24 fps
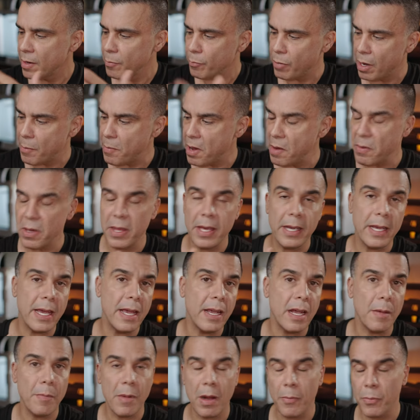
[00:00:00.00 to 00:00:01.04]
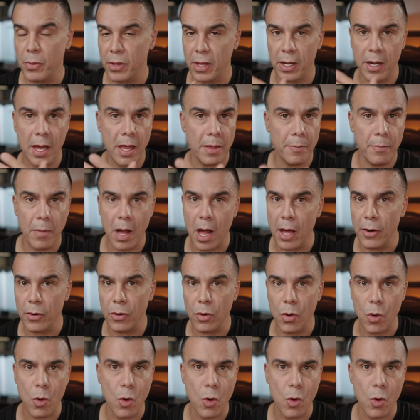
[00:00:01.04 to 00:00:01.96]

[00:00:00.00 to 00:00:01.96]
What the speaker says: But maybe they can come up with another model,